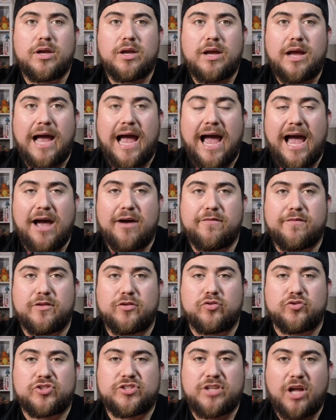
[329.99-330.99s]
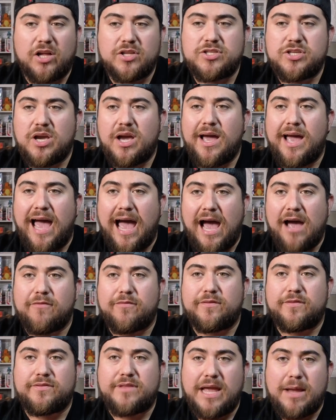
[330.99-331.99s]
have nostalgia,
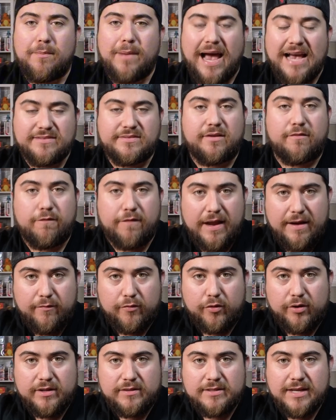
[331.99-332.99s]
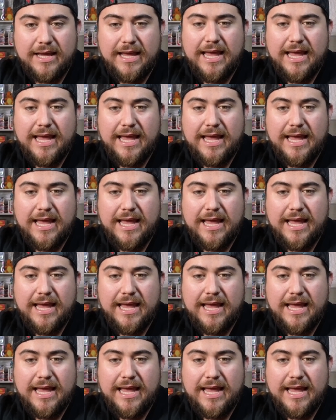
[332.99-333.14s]
have them as their favorite.